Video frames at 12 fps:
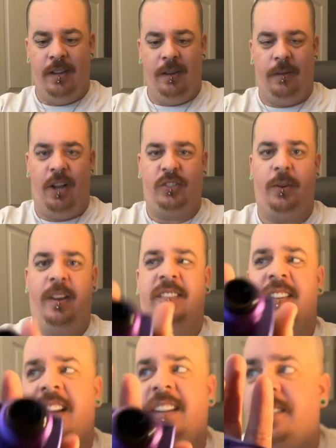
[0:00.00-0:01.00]
It also
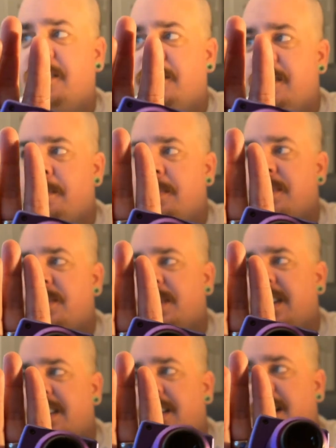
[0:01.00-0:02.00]
has like little dimples right